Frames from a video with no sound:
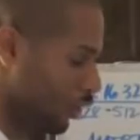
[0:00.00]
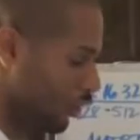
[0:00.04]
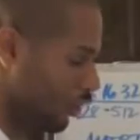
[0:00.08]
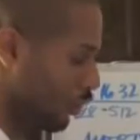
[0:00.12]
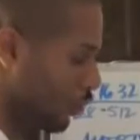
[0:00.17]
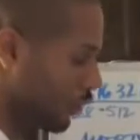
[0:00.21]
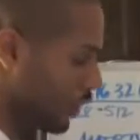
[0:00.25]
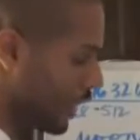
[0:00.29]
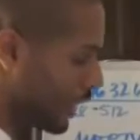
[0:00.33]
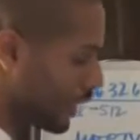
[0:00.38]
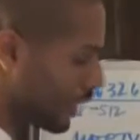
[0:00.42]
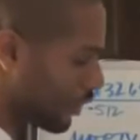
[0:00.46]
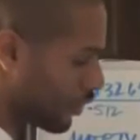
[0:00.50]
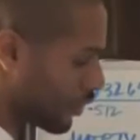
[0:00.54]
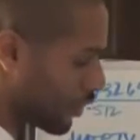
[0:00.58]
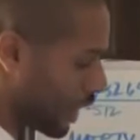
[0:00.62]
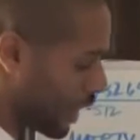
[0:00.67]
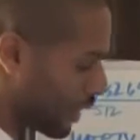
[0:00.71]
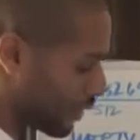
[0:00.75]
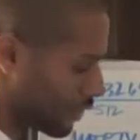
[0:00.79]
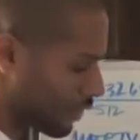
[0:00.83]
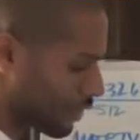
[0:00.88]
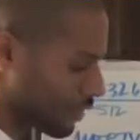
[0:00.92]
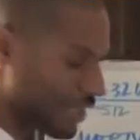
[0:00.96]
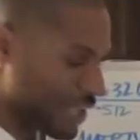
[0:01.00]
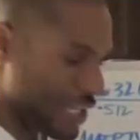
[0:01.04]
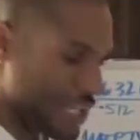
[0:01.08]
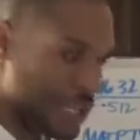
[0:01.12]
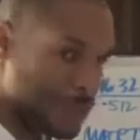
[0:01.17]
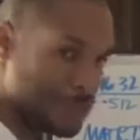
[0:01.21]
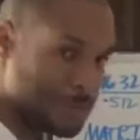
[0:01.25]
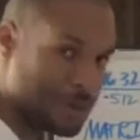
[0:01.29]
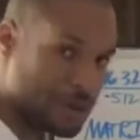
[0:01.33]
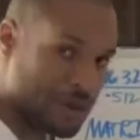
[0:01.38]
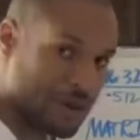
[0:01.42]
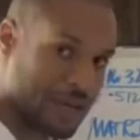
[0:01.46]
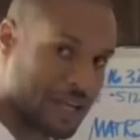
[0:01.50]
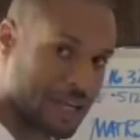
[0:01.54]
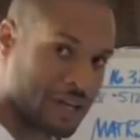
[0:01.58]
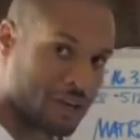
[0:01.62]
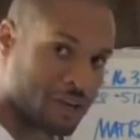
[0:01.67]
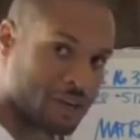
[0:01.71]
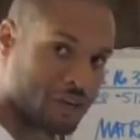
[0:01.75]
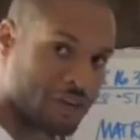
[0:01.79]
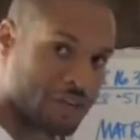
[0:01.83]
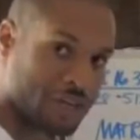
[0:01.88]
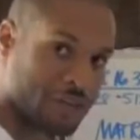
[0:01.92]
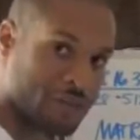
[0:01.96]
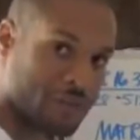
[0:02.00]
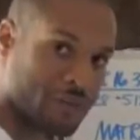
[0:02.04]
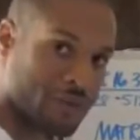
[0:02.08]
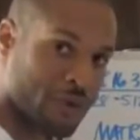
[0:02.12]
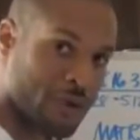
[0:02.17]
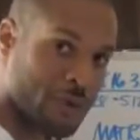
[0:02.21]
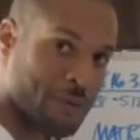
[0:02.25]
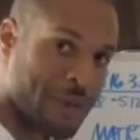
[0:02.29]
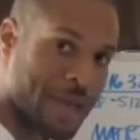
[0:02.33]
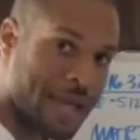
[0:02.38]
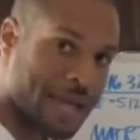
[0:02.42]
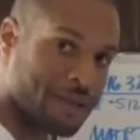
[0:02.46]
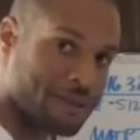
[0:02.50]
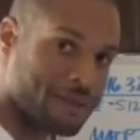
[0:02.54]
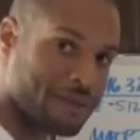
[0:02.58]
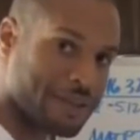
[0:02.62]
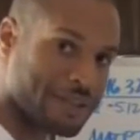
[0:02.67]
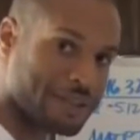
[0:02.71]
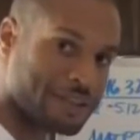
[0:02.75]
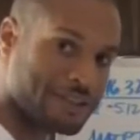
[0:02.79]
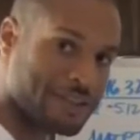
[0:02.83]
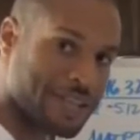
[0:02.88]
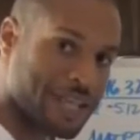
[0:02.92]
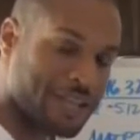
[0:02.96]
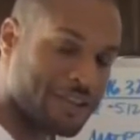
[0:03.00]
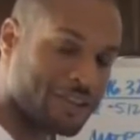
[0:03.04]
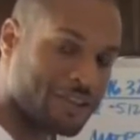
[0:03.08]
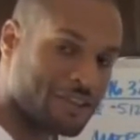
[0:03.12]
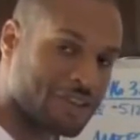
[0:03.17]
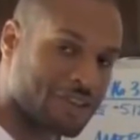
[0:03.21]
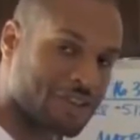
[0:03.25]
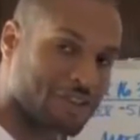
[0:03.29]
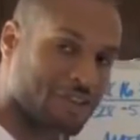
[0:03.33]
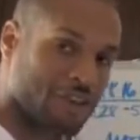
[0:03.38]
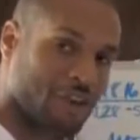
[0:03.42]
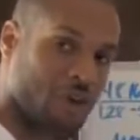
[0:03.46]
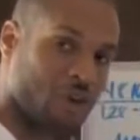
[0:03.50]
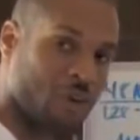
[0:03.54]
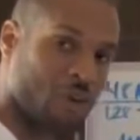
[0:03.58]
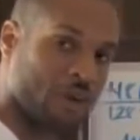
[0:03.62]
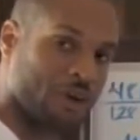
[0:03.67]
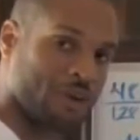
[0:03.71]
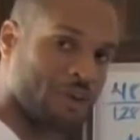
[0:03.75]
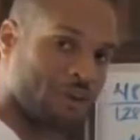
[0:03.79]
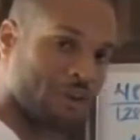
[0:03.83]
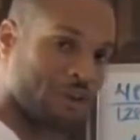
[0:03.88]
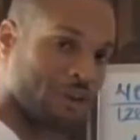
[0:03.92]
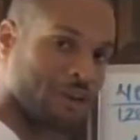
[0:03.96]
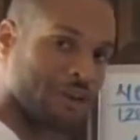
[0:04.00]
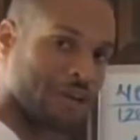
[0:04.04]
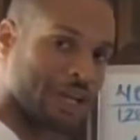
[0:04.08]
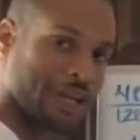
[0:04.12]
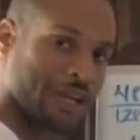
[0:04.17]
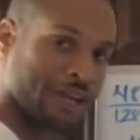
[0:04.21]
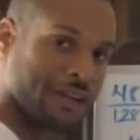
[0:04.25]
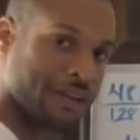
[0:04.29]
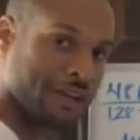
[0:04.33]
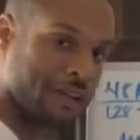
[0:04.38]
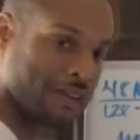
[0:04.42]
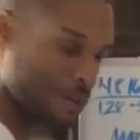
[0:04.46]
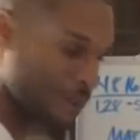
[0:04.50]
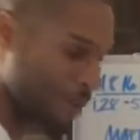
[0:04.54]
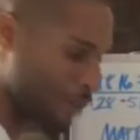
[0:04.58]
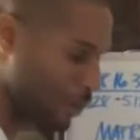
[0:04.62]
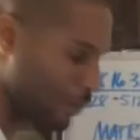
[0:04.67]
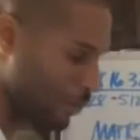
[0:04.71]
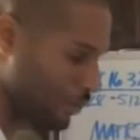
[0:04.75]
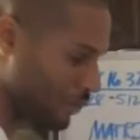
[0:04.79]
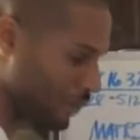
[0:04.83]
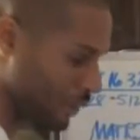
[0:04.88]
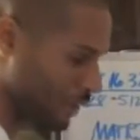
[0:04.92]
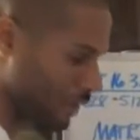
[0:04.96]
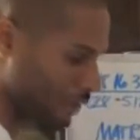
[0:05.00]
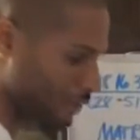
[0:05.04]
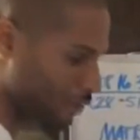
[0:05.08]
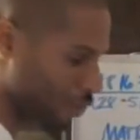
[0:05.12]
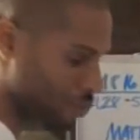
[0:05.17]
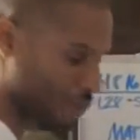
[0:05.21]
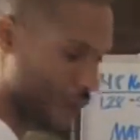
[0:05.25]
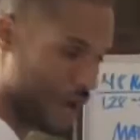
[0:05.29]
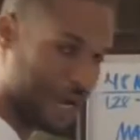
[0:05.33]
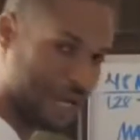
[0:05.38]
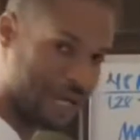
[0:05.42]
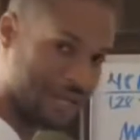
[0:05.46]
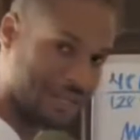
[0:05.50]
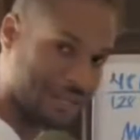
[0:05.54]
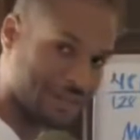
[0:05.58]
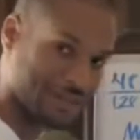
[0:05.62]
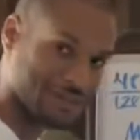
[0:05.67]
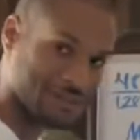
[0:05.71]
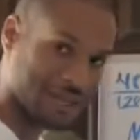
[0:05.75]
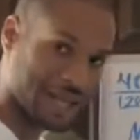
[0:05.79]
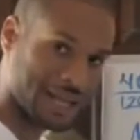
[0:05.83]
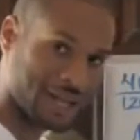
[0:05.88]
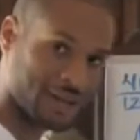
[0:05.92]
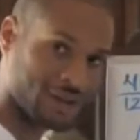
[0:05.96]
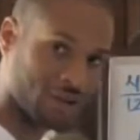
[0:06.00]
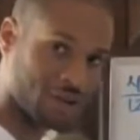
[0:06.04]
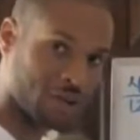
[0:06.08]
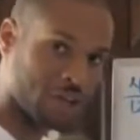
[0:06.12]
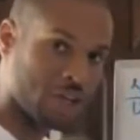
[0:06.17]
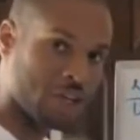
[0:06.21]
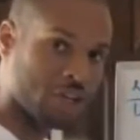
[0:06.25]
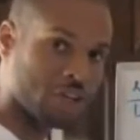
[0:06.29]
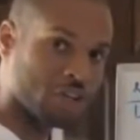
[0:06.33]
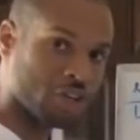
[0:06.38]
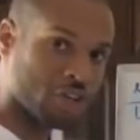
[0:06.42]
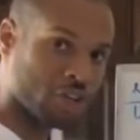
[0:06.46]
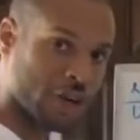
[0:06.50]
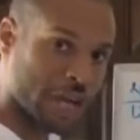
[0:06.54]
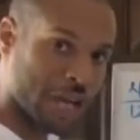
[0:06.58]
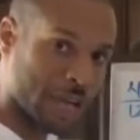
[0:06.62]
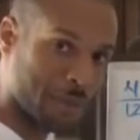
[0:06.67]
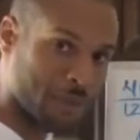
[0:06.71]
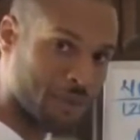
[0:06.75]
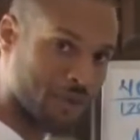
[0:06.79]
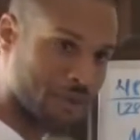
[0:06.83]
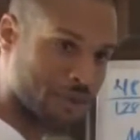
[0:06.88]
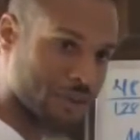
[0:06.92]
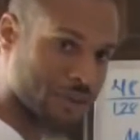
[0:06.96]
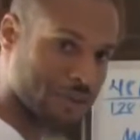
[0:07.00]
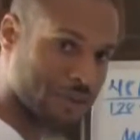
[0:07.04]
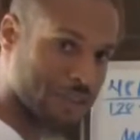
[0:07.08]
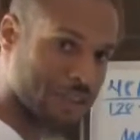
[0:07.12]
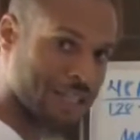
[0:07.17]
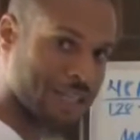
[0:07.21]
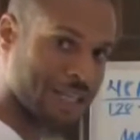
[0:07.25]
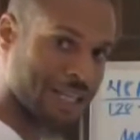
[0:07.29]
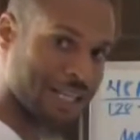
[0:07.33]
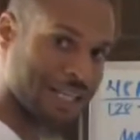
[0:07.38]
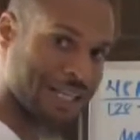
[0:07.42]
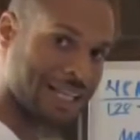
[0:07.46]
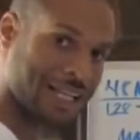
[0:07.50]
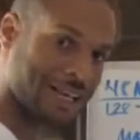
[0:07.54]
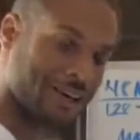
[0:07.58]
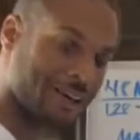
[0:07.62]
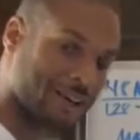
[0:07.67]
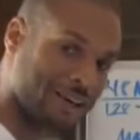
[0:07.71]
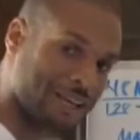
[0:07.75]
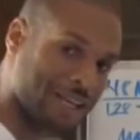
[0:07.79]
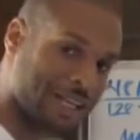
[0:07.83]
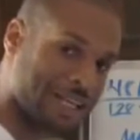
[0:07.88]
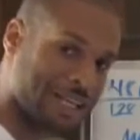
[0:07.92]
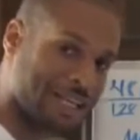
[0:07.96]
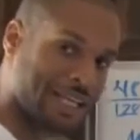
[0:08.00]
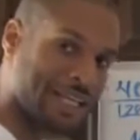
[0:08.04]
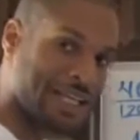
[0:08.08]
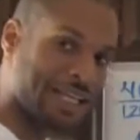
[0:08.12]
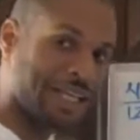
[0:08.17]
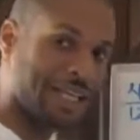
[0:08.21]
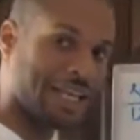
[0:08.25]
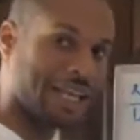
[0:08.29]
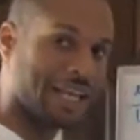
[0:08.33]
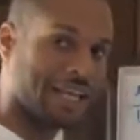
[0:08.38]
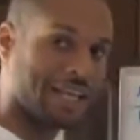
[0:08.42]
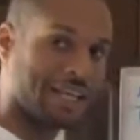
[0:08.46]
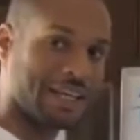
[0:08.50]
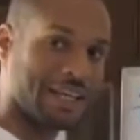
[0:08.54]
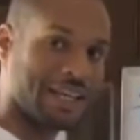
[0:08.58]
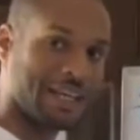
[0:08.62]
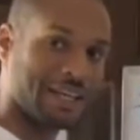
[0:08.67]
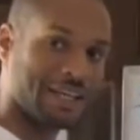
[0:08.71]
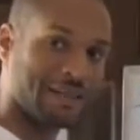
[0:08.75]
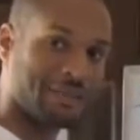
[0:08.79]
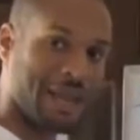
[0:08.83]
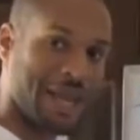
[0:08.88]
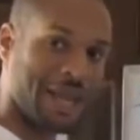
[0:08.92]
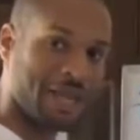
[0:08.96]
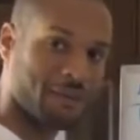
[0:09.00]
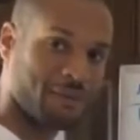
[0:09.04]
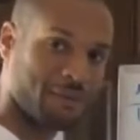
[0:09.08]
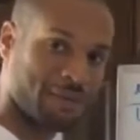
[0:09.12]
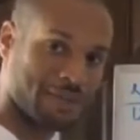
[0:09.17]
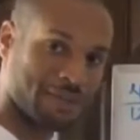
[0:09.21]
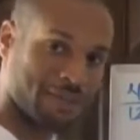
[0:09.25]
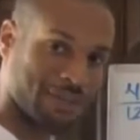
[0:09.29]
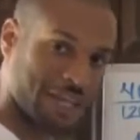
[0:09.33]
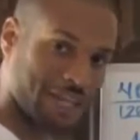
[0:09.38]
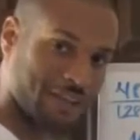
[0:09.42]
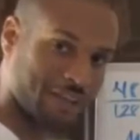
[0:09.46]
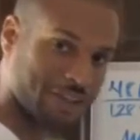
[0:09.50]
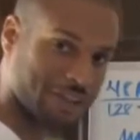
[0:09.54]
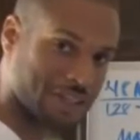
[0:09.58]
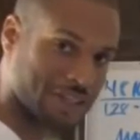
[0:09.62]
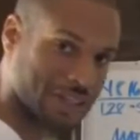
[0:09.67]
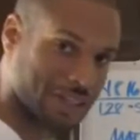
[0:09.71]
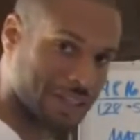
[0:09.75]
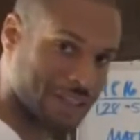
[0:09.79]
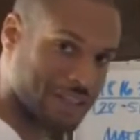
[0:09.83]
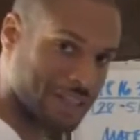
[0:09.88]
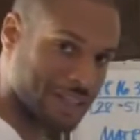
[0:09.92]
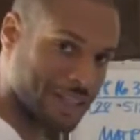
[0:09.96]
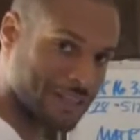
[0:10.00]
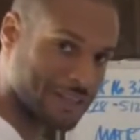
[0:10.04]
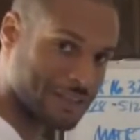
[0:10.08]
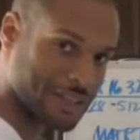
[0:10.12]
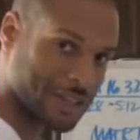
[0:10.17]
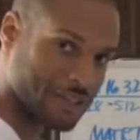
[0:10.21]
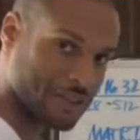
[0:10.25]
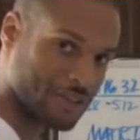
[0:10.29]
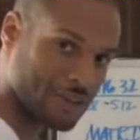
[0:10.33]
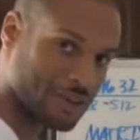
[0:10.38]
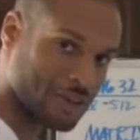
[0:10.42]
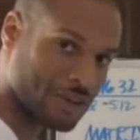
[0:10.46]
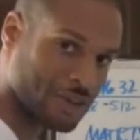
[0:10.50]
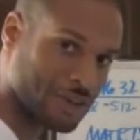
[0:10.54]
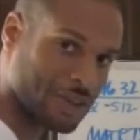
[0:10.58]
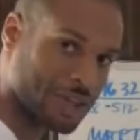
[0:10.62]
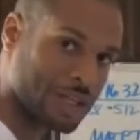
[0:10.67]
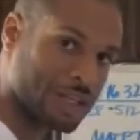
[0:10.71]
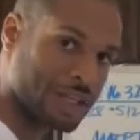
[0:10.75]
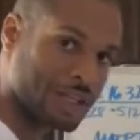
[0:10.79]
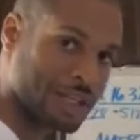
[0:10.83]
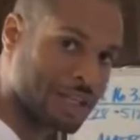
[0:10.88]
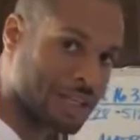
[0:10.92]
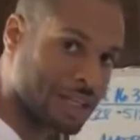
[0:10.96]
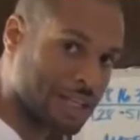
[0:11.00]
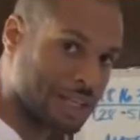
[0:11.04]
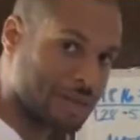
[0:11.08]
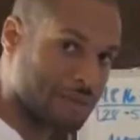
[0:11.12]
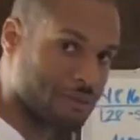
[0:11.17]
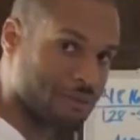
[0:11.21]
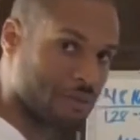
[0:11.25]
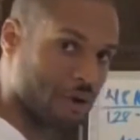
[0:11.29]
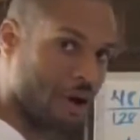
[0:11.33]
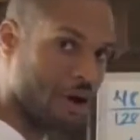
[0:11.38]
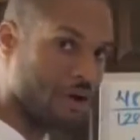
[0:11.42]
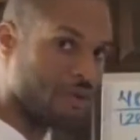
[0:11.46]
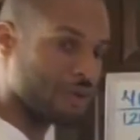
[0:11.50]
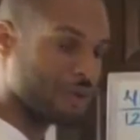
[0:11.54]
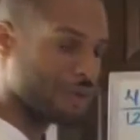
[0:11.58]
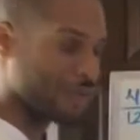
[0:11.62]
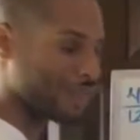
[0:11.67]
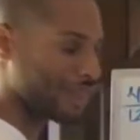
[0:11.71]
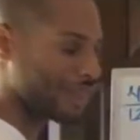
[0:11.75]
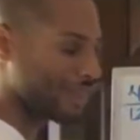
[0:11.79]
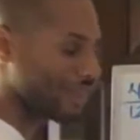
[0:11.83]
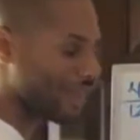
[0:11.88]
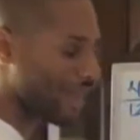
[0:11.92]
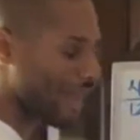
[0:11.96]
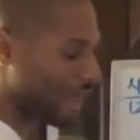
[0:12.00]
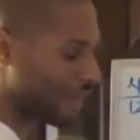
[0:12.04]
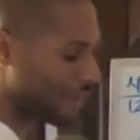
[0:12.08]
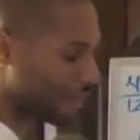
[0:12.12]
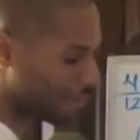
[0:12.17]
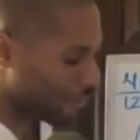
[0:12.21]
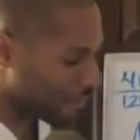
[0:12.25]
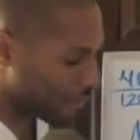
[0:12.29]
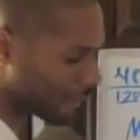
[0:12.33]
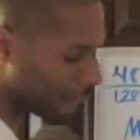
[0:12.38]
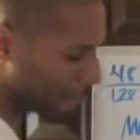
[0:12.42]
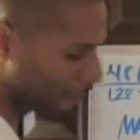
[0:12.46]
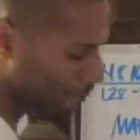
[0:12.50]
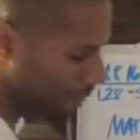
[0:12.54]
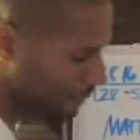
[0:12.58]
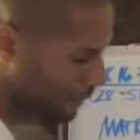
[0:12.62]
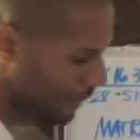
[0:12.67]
You get a chance to keep your energy for manifestation, so when you're in the moon's in its waning cycle, you're able to see clarity and manifestation in the things that you're getting involved with in life.